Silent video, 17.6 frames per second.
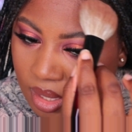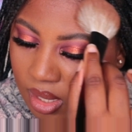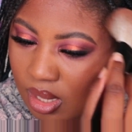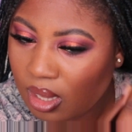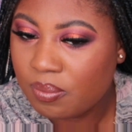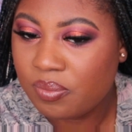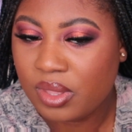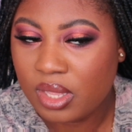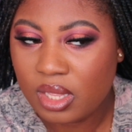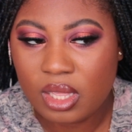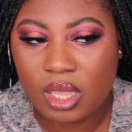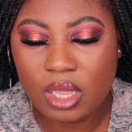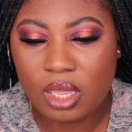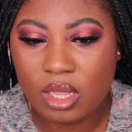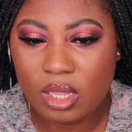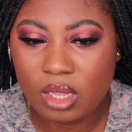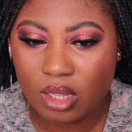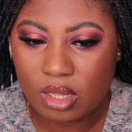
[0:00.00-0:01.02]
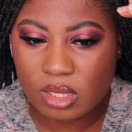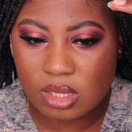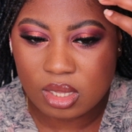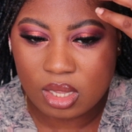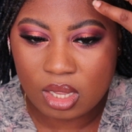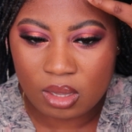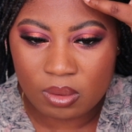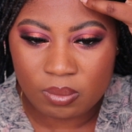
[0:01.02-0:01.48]
I'm thinking
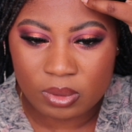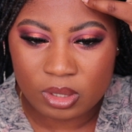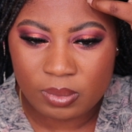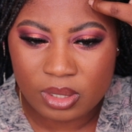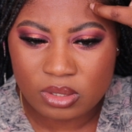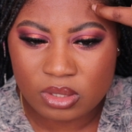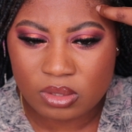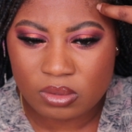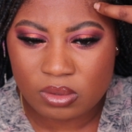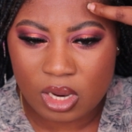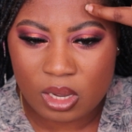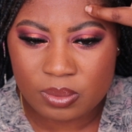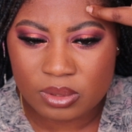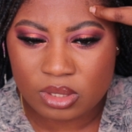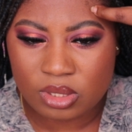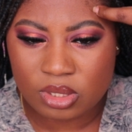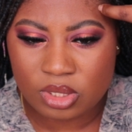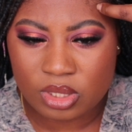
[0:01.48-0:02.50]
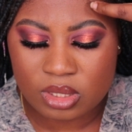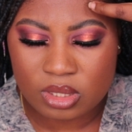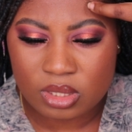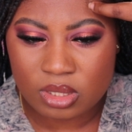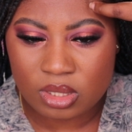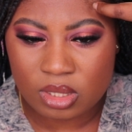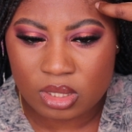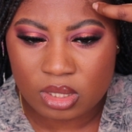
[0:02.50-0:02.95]
one of my subscribers
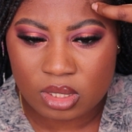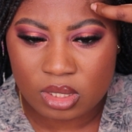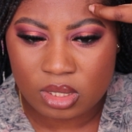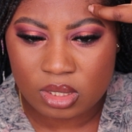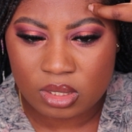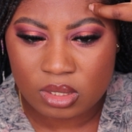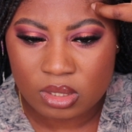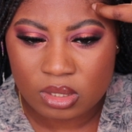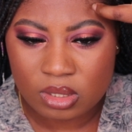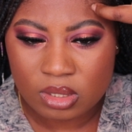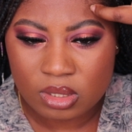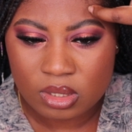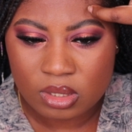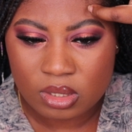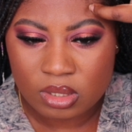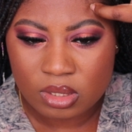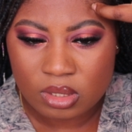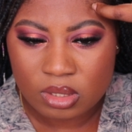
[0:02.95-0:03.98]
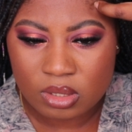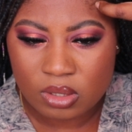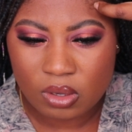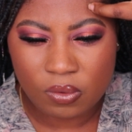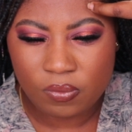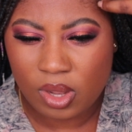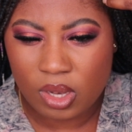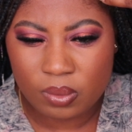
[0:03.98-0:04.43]
suggested,
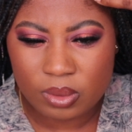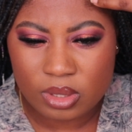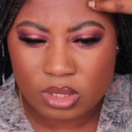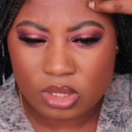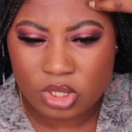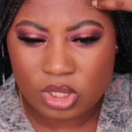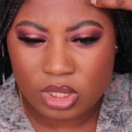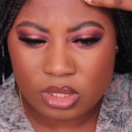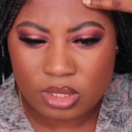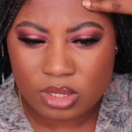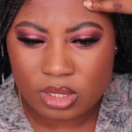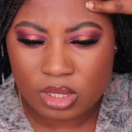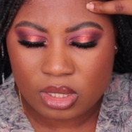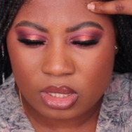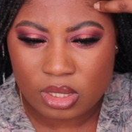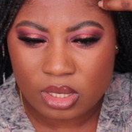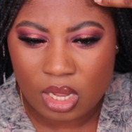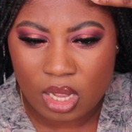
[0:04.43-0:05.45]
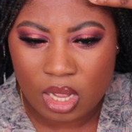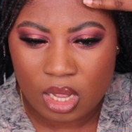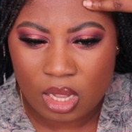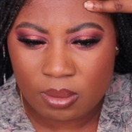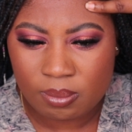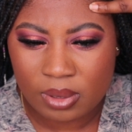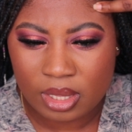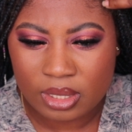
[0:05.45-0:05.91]
or followers suggested,
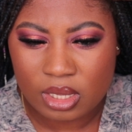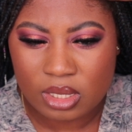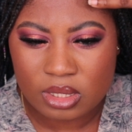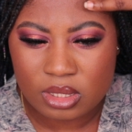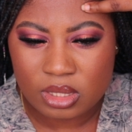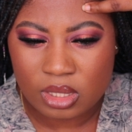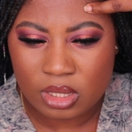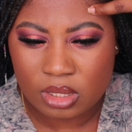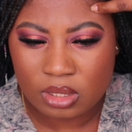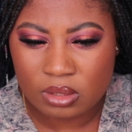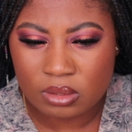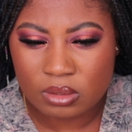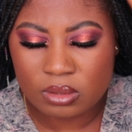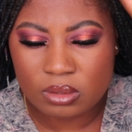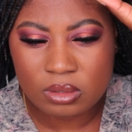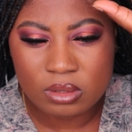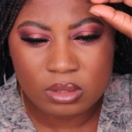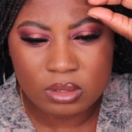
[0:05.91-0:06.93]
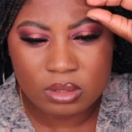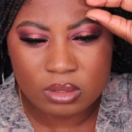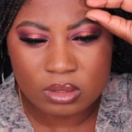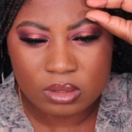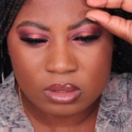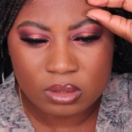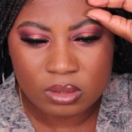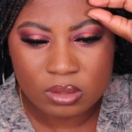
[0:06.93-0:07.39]
like a teal
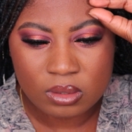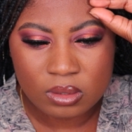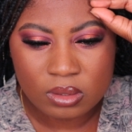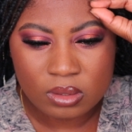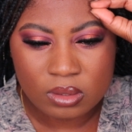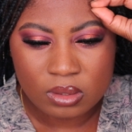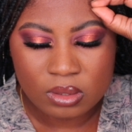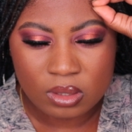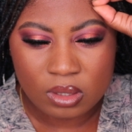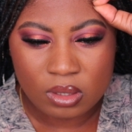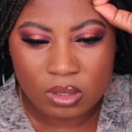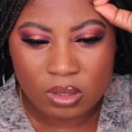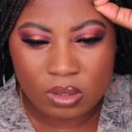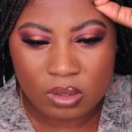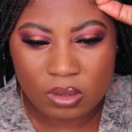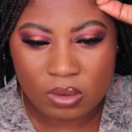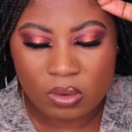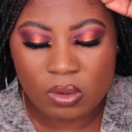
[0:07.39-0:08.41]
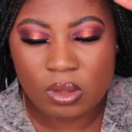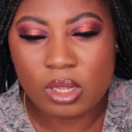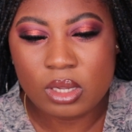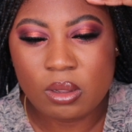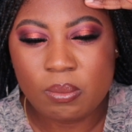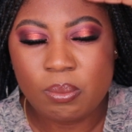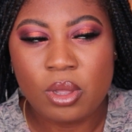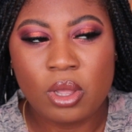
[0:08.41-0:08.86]
or
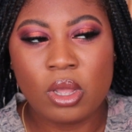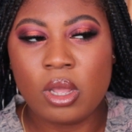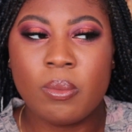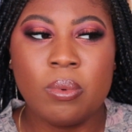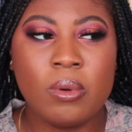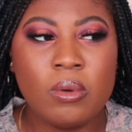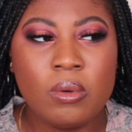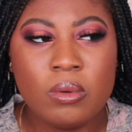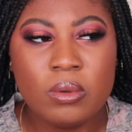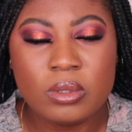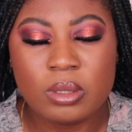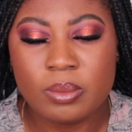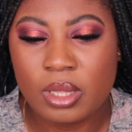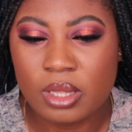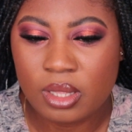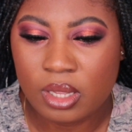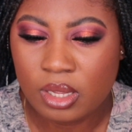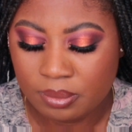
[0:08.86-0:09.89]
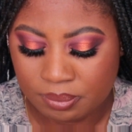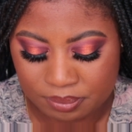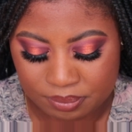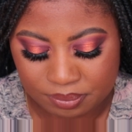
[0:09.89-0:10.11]
like a purple, something like that.